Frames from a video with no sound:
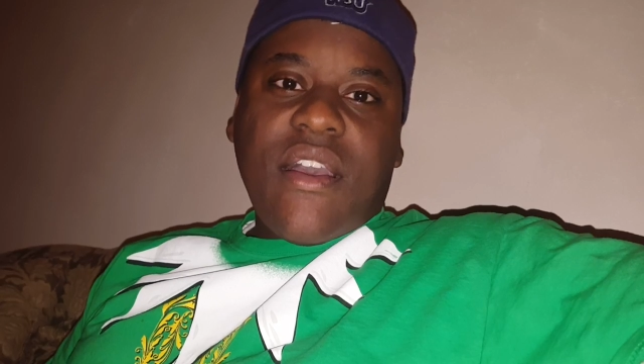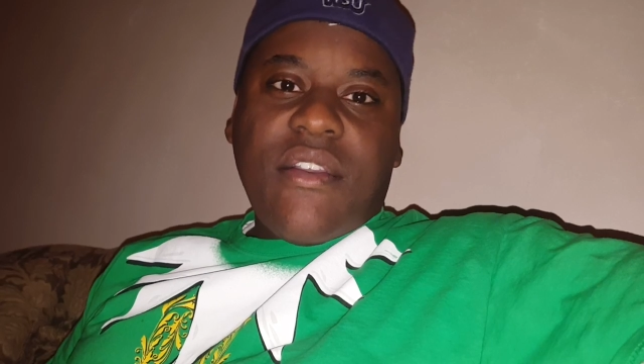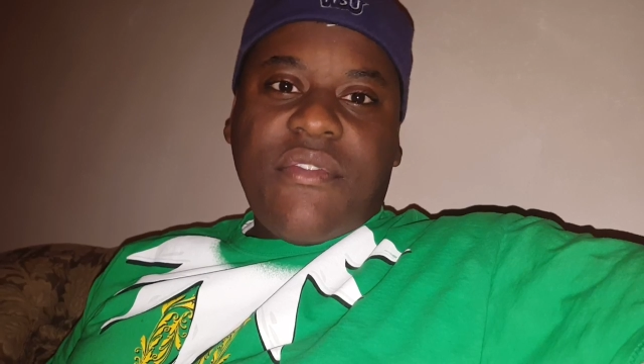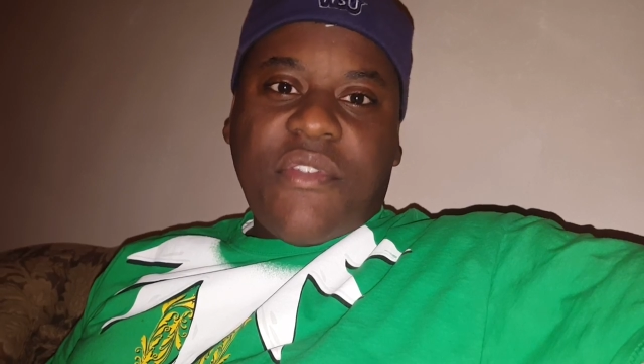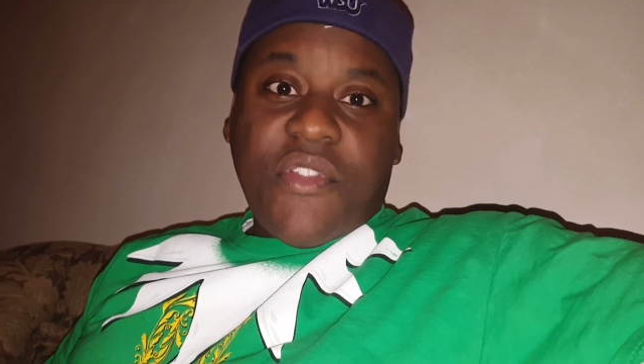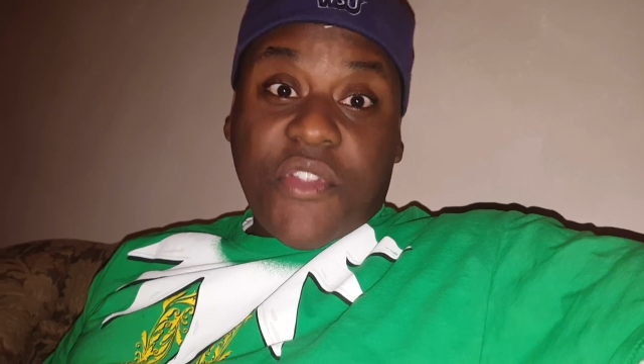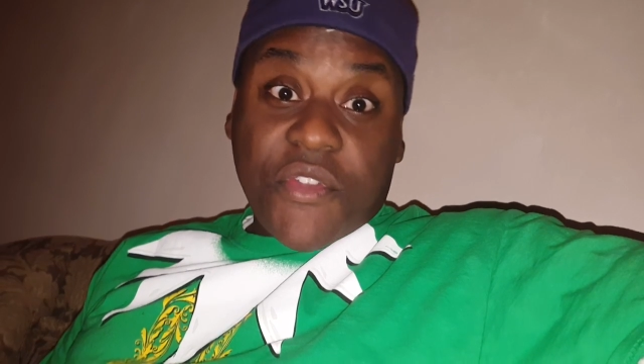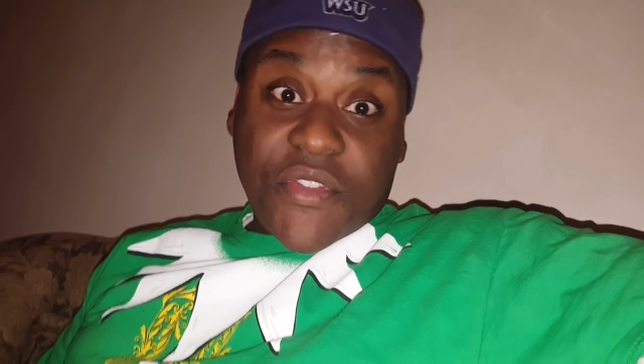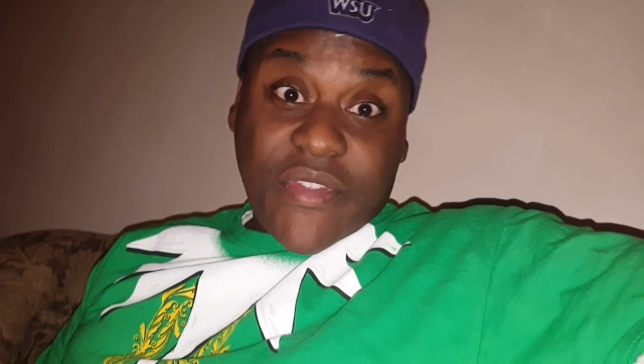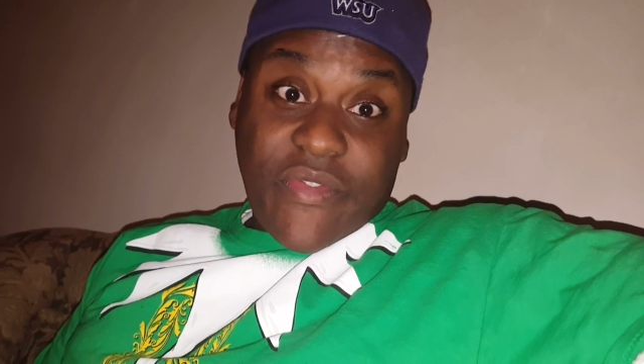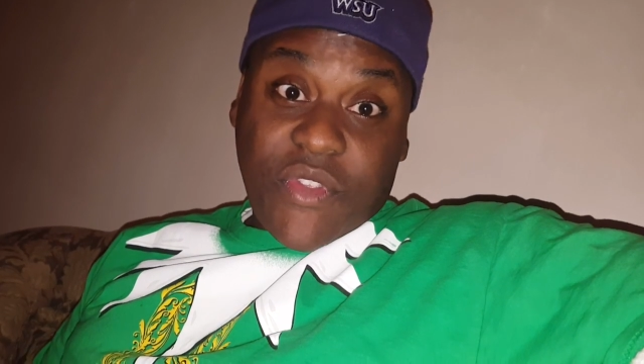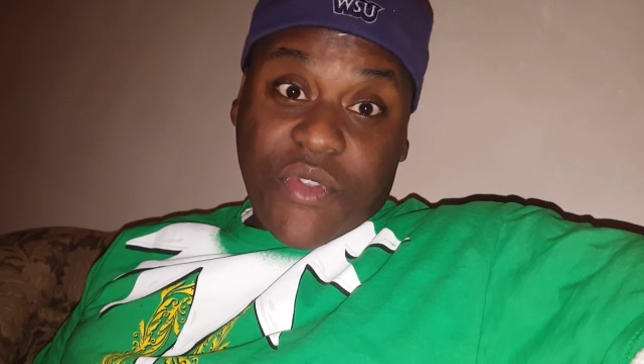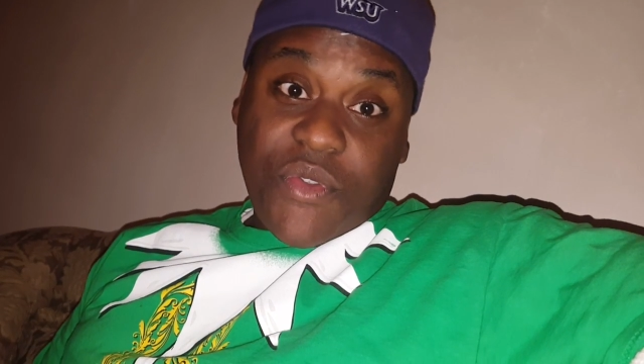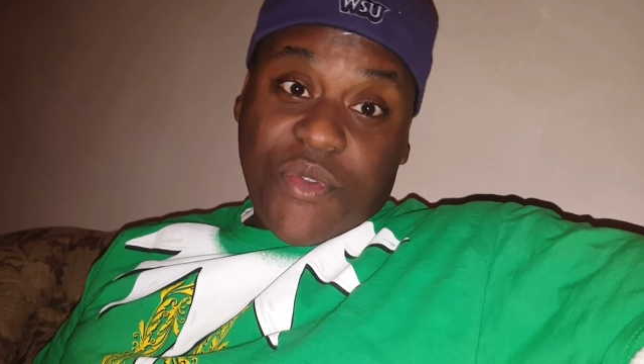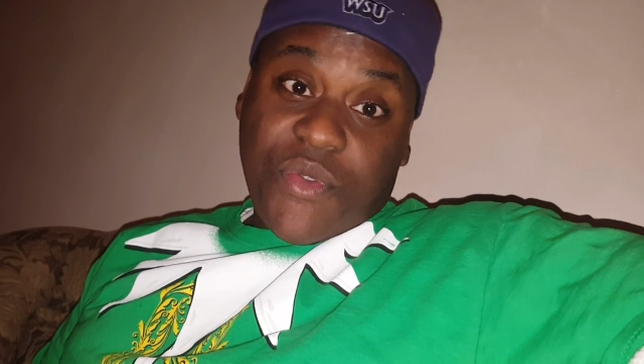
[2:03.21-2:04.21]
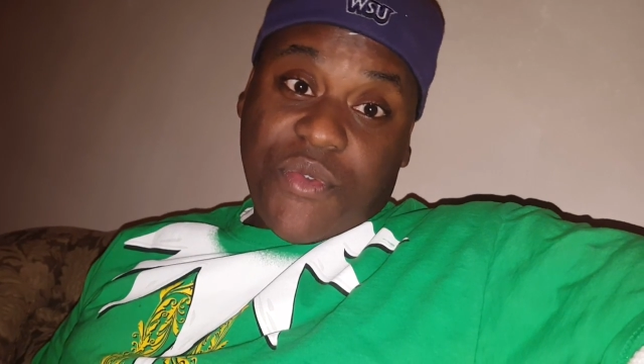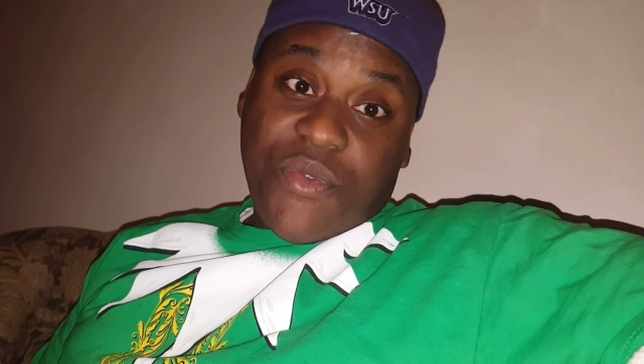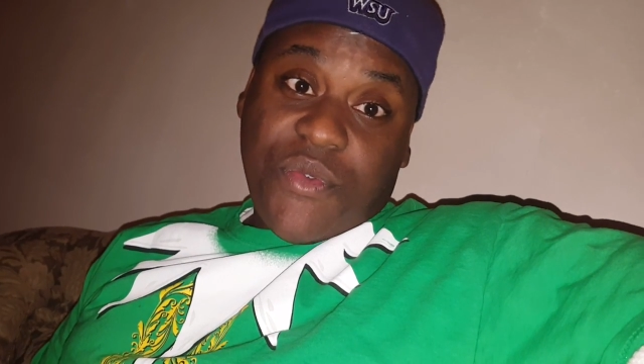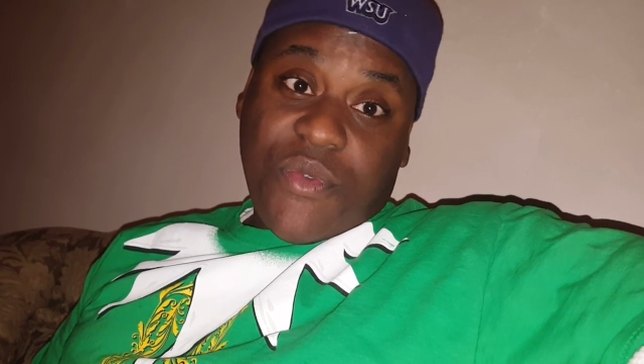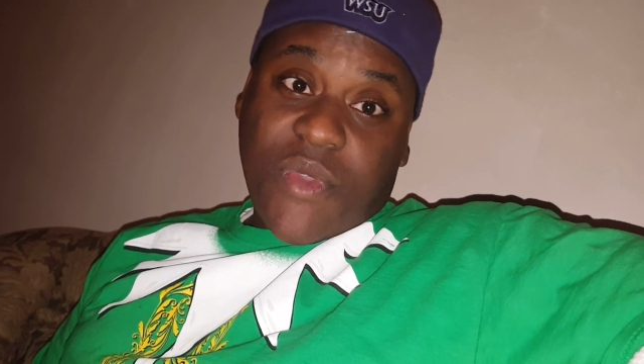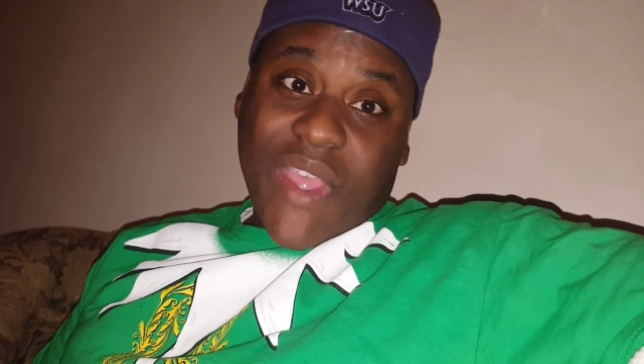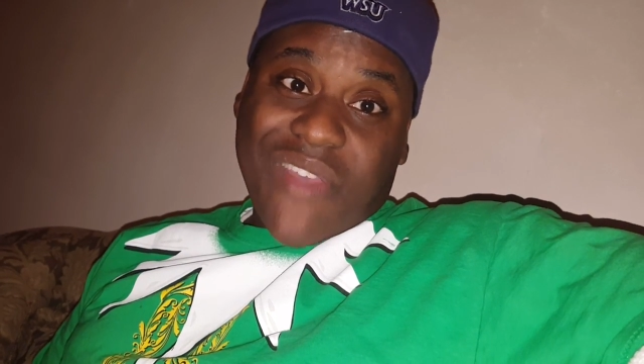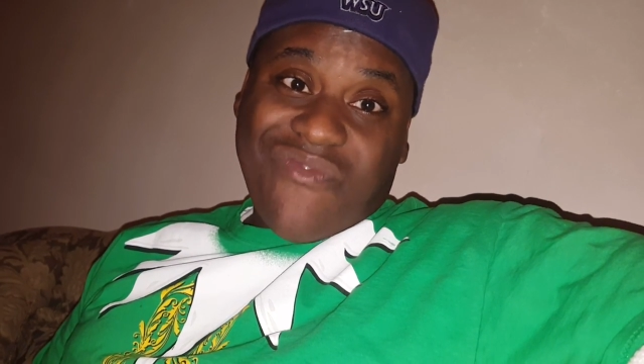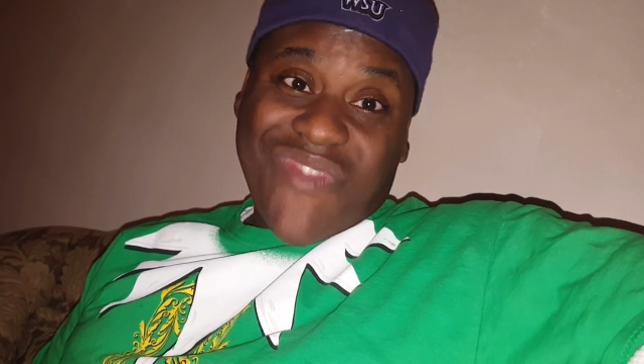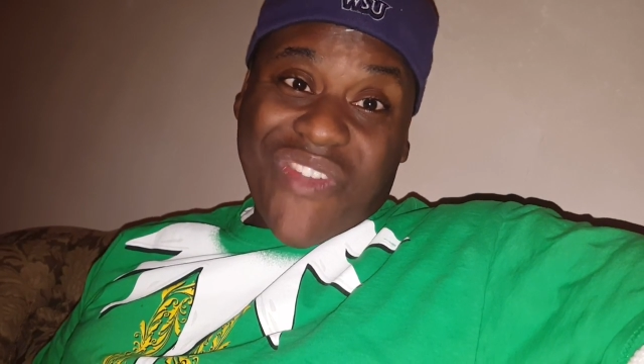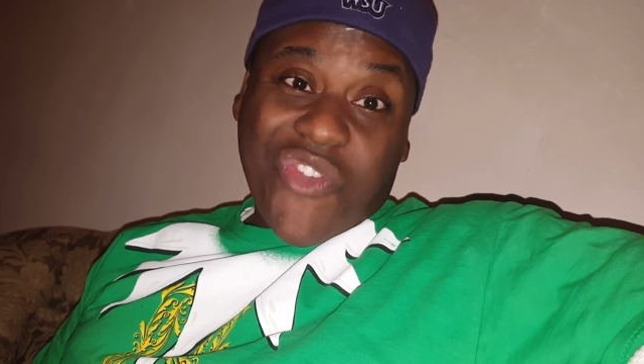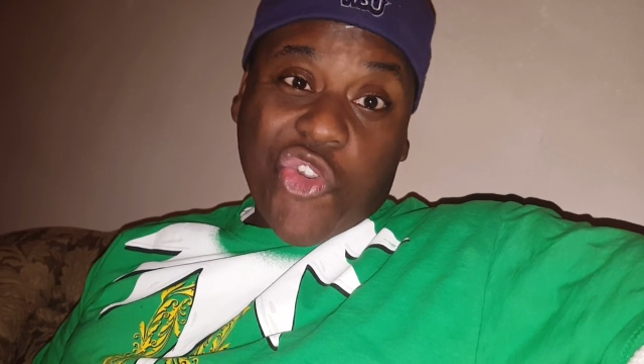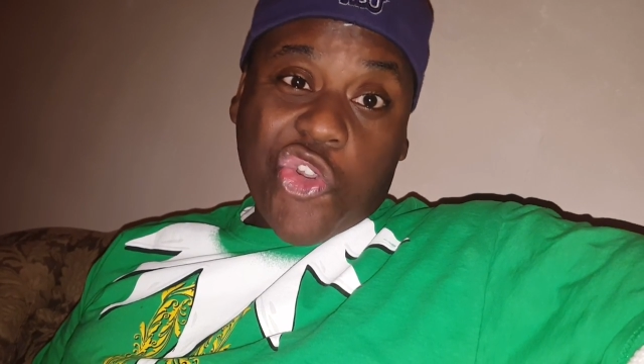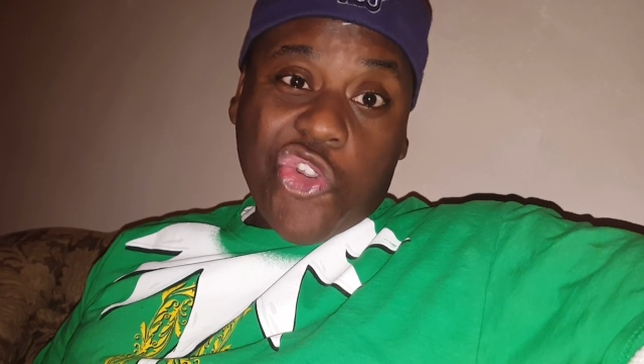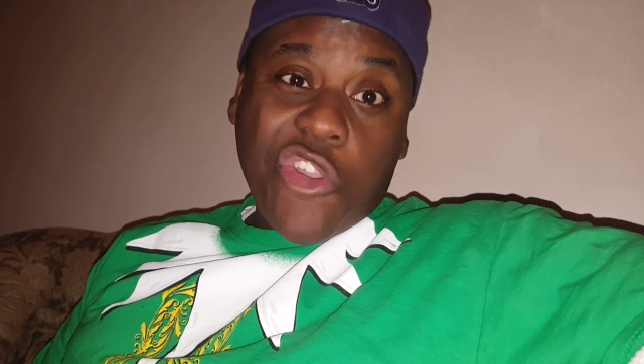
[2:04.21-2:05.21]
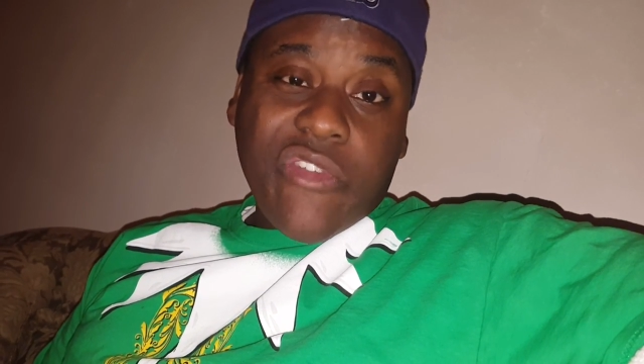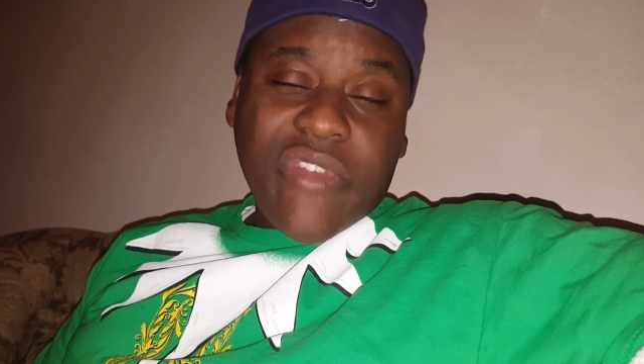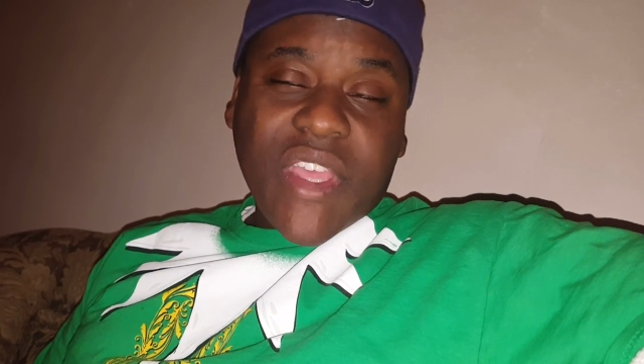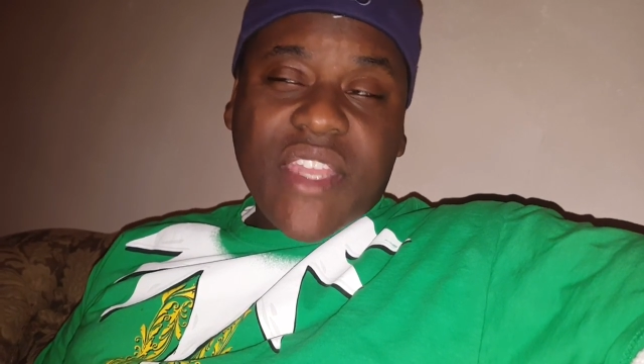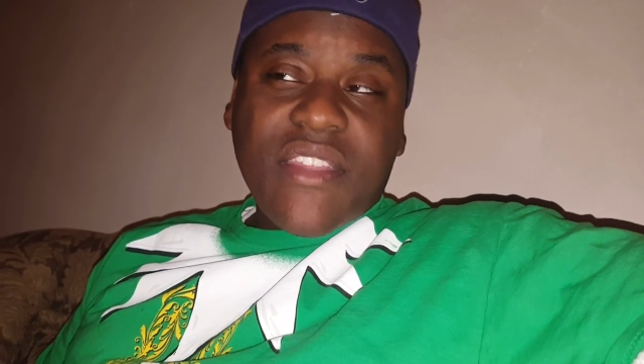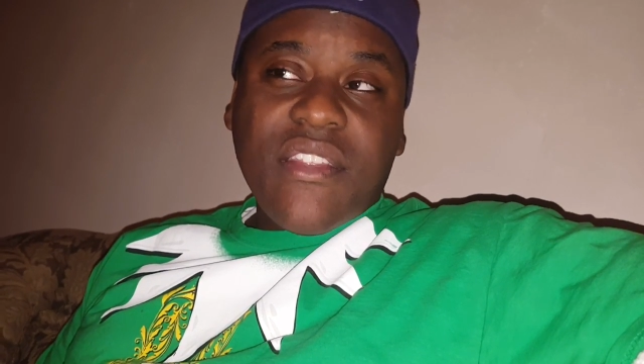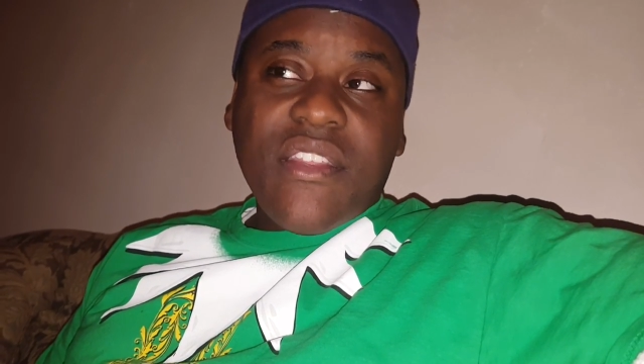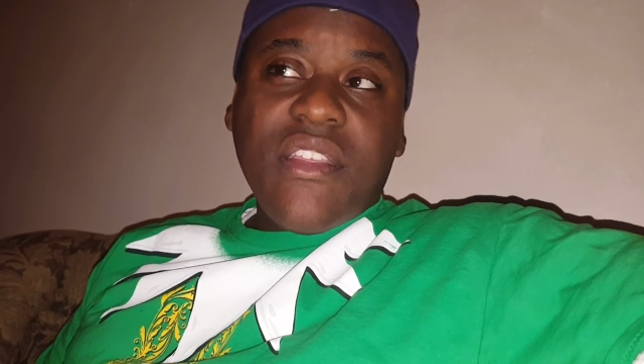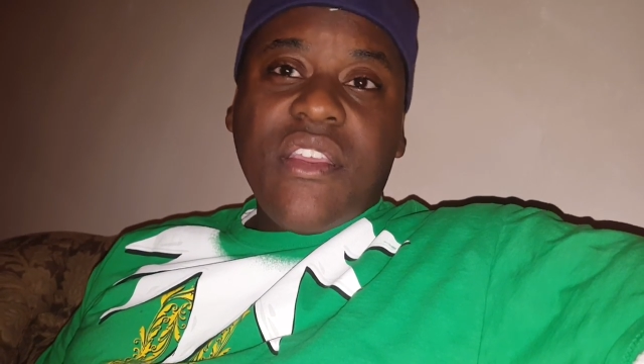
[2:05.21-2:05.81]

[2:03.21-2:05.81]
For those of you who have never heard of it,